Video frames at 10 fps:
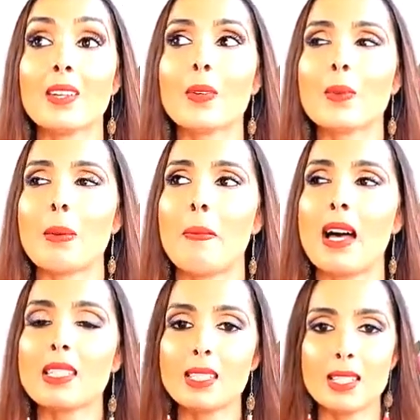another one with the
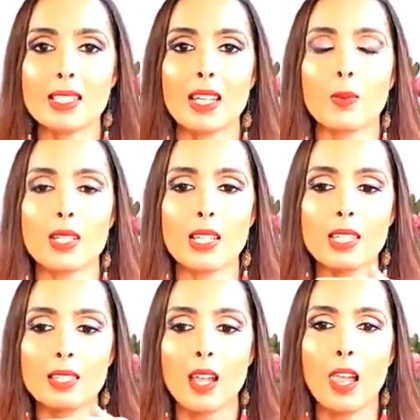masculine is like we're
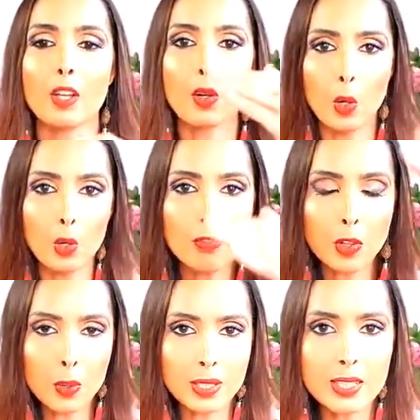just
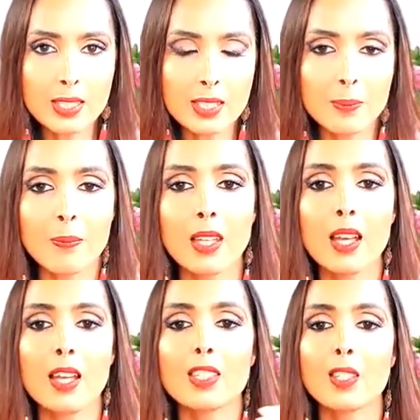goal focused.
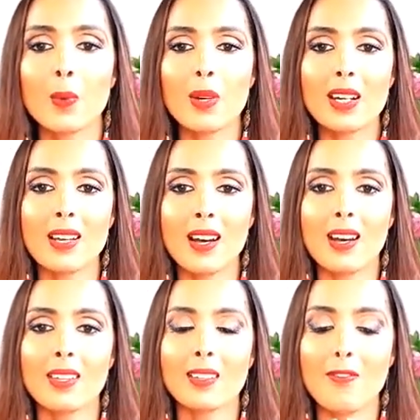So we're
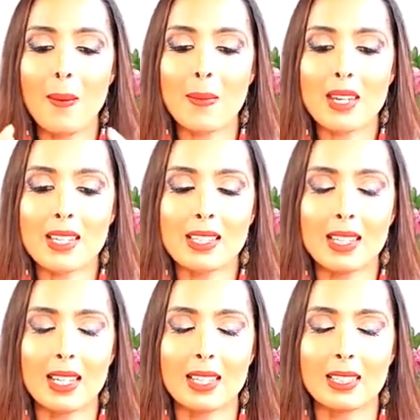not, the feminine
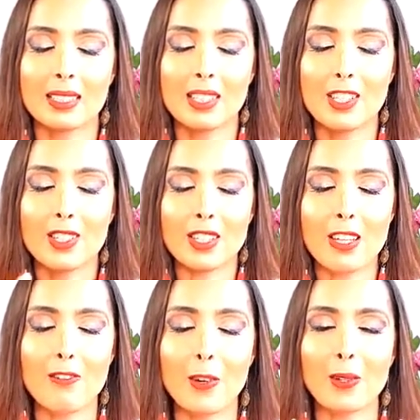is like
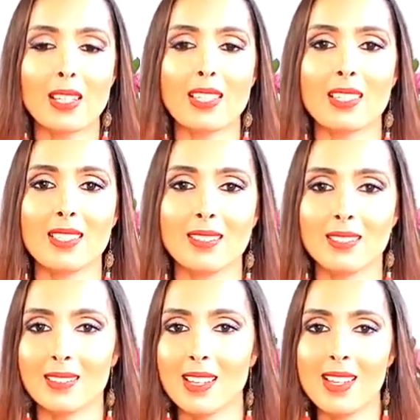journey focused,
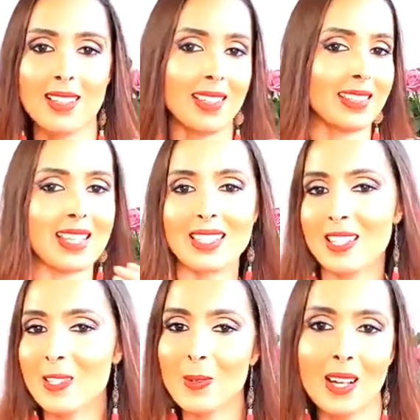right? Like that
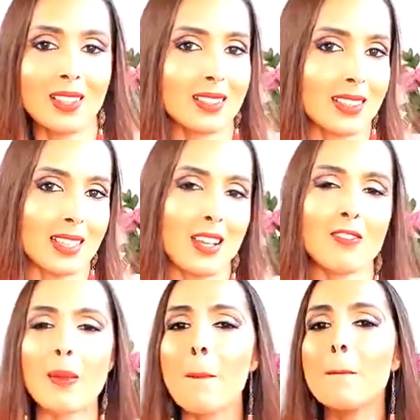sensuality.
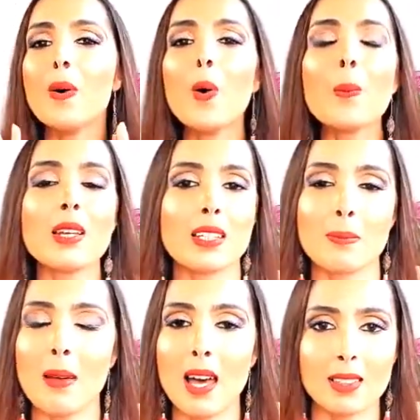Every
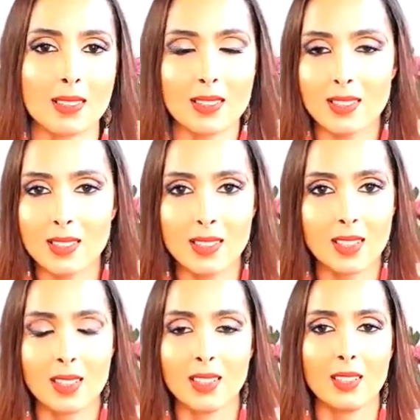moment matters.